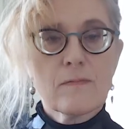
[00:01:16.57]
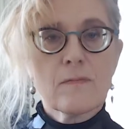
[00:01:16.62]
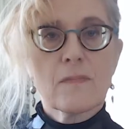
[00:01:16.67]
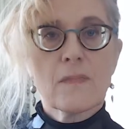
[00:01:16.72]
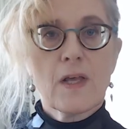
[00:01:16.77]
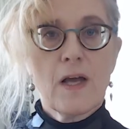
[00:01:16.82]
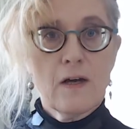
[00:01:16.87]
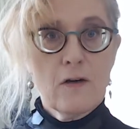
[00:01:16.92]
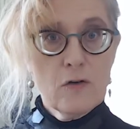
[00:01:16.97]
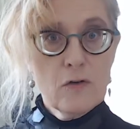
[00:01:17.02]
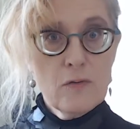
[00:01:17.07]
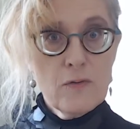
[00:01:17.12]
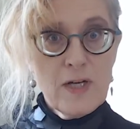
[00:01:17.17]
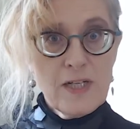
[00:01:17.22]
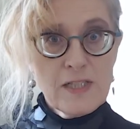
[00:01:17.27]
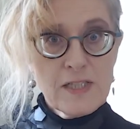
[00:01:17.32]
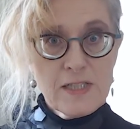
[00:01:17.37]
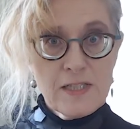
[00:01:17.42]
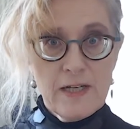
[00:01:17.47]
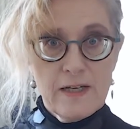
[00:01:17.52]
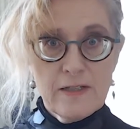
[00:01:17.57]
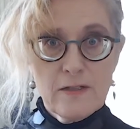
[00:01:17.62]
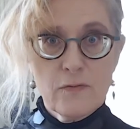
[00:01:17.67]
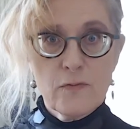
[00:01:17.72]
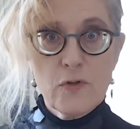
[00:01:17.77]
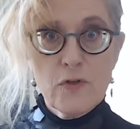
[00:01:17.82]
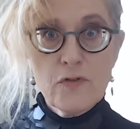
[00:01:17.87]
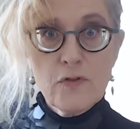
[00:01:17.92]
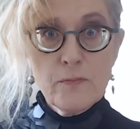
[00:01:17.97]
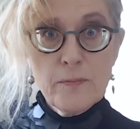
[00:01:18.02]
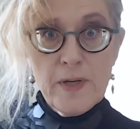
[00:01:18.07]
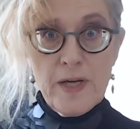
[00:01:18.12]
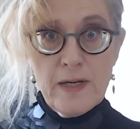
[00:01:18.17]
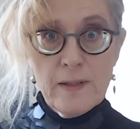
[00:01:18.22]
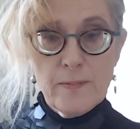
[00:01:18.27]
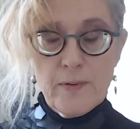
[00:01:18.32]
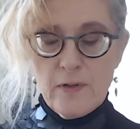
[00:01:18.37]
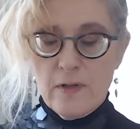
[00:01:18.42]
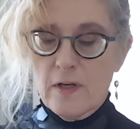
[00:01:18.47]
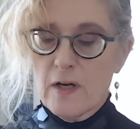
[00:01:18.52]
I always say the world on
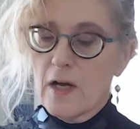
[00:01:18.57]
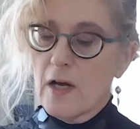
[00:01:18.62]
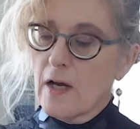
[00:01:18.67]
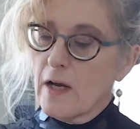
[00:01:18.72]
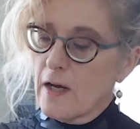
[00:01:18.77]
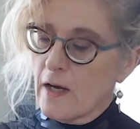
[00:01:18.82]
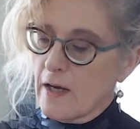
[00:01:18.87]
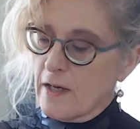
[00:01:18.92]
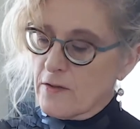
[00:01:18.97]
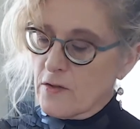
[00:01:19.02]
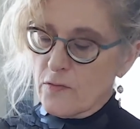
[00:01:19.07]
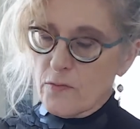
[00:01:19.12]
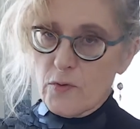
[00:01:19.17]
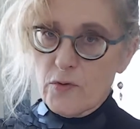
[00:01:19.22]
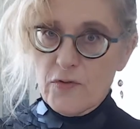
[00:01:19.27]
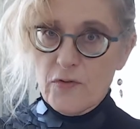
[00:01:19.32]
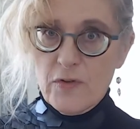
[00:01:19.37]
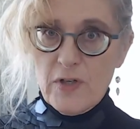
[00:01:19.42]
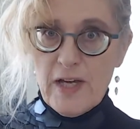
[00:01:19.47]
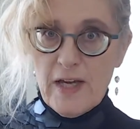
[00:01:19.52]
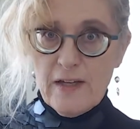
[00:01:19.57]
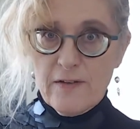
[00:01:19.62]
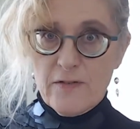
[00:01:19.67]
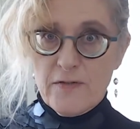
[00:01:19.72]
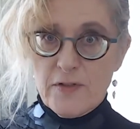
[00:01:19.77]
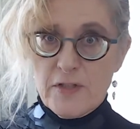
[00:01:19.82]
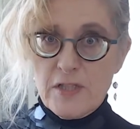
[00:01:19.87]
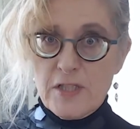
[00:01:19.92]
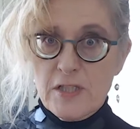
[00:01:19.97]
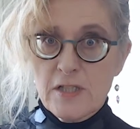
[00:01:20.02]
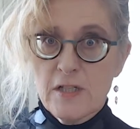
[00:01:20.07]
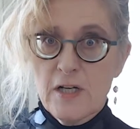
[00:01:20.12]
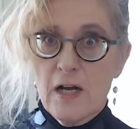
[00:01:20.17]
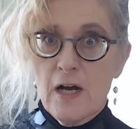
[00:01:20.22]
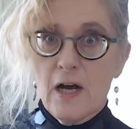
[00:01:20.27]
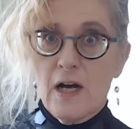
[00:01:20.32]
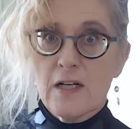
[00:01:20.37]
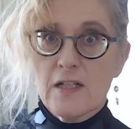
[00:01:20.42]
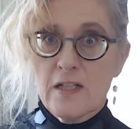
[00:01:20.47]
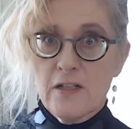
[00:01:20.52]
paper and the world on canvas
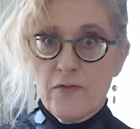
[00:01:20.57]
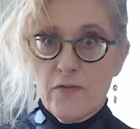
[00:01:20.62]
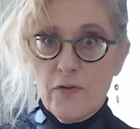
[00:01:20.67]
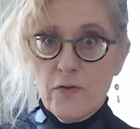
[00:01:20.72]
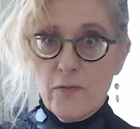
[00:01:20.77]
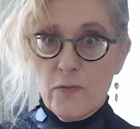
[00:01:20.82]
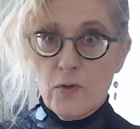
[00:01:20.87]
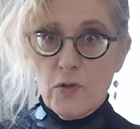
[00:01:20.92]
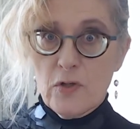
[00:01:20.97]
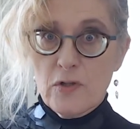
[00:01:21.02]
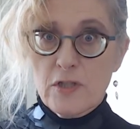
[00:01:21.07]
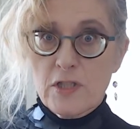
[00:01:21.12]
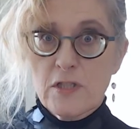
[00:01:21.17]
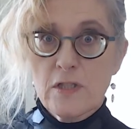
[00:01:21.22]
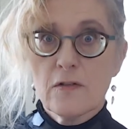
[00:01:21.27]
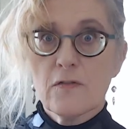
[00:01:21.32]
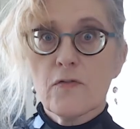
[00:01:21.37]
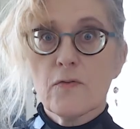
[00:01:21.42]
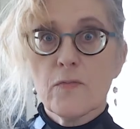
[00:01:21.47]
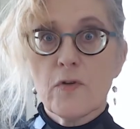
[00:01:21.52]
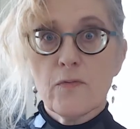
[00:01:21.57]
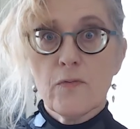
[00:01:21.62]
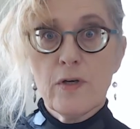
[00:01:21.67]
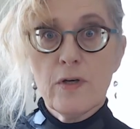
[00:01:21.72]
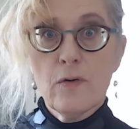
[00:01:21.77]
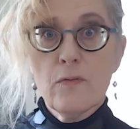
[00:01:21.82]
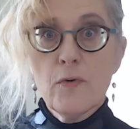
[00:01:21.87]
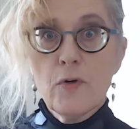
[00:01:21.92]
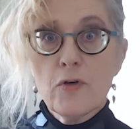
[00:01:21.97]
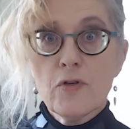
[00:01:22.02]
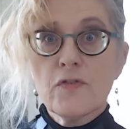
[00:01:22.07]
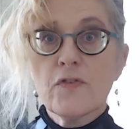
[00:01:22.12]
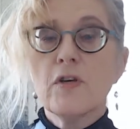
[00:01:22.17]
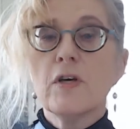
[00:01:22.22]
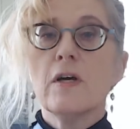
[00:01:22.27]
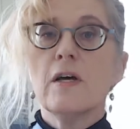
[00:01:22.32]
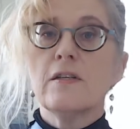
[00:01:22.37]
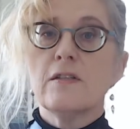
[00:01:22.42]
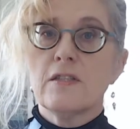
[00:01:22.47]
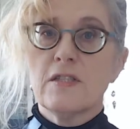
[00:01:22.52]
are different worlds from the real world
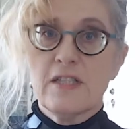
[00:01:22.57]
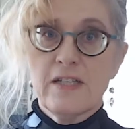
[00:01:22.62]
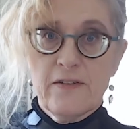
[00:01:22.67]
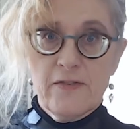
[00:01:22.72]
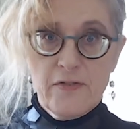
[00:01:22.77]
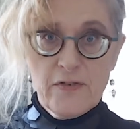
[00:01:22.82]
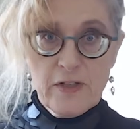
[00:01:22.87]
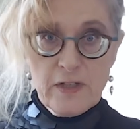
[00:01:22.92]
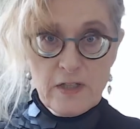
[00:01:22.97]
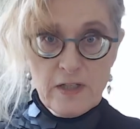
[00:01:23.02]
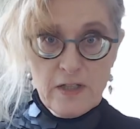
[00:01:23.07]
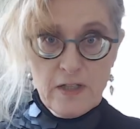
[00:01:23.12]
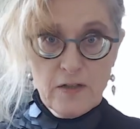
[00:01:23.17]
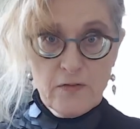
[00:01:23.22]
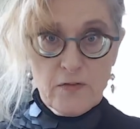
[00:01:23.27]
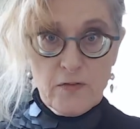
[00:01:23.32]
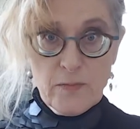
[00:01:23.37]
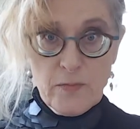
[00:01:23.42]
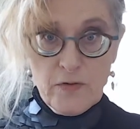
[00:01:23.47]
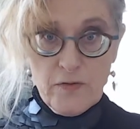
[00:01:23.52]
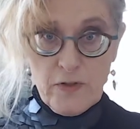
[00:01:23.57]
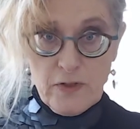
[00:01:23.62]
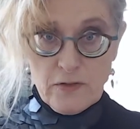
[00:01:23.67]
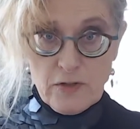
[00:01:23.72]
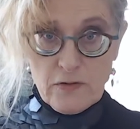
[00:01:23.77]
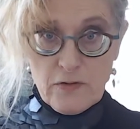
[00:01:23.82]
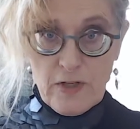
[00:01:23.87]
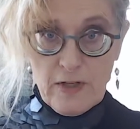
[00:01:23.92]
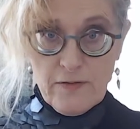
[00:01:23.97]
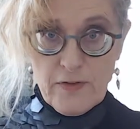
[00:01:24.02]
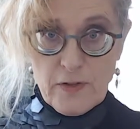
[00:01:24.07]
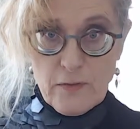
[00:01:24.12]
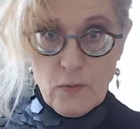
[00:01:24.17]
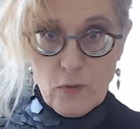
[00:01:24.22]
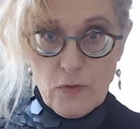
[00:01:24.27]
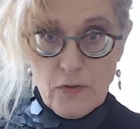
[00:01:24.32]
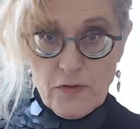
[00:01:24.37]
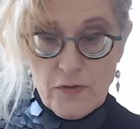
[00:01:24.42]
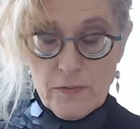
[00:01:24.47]
and definitely from the photographic world.